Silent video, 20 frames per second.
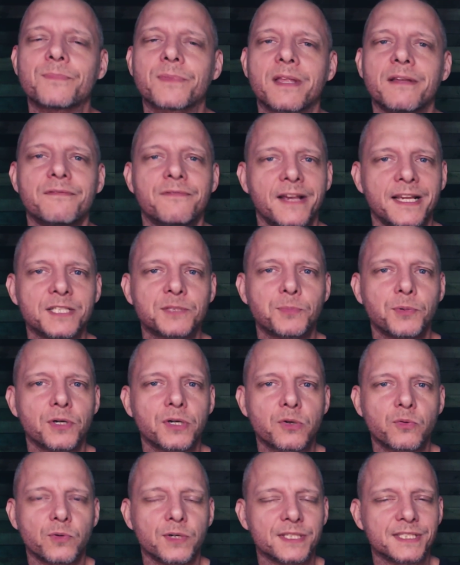
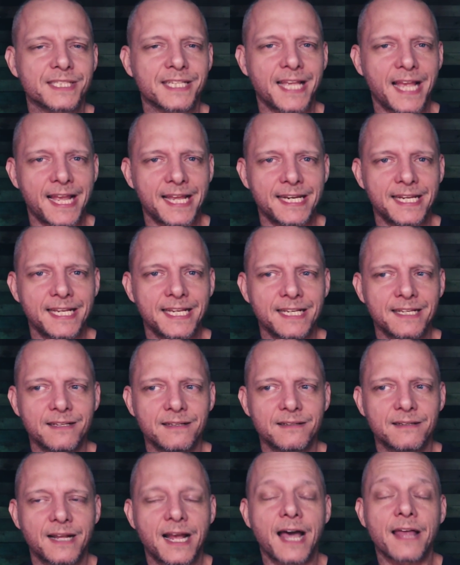Facebook was gaining.
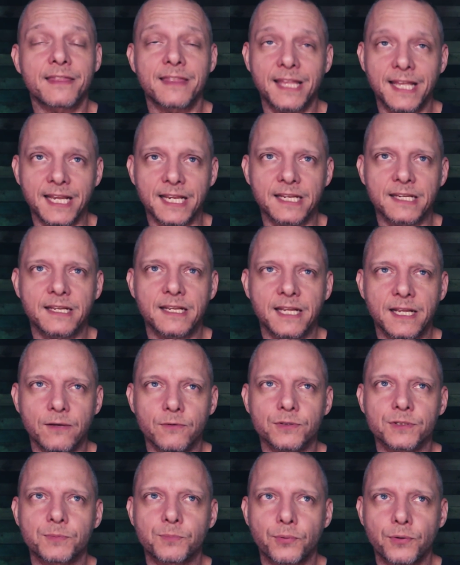I think it
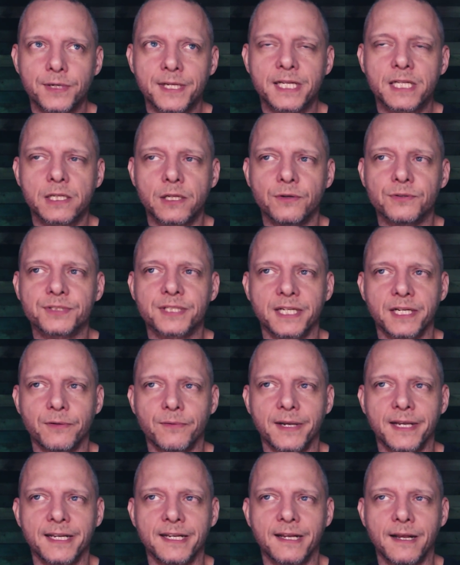was pretty close
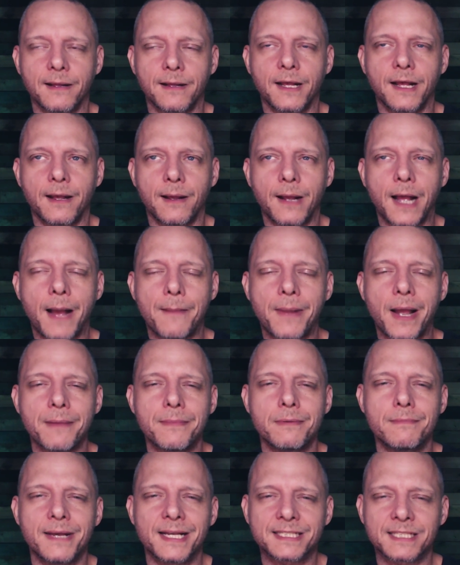anyway. I might be
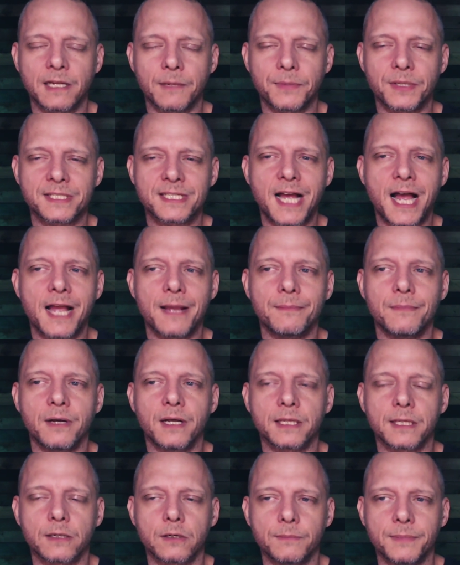messing up the time a
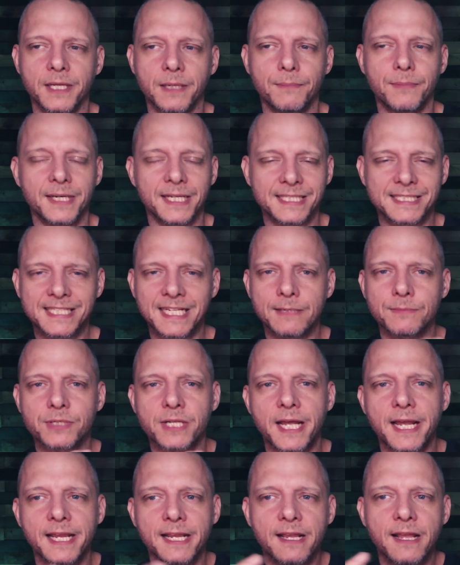little bit, but it seems
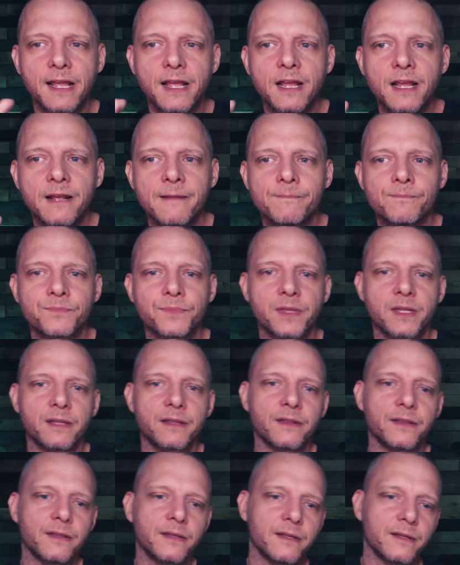like
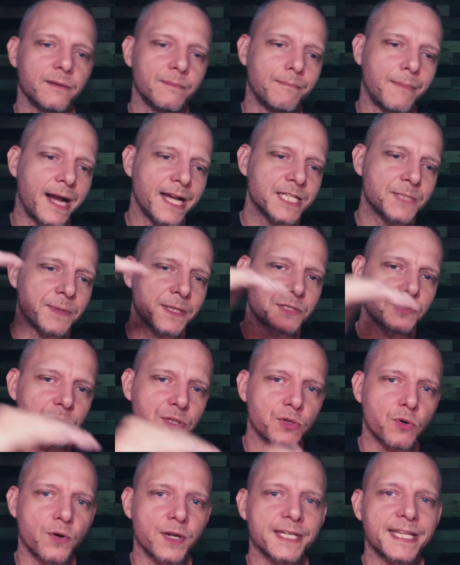MySpace was
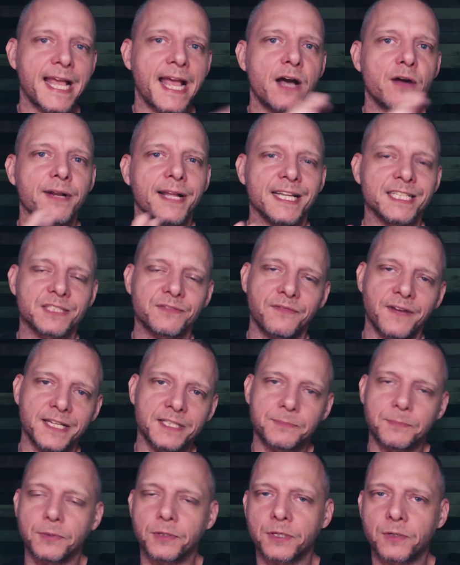going down as
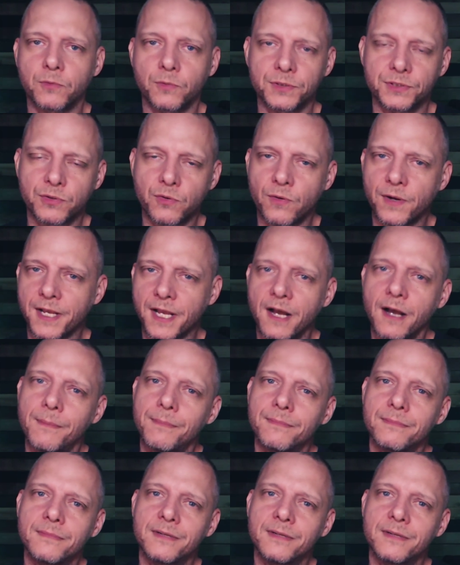Facebook was going up.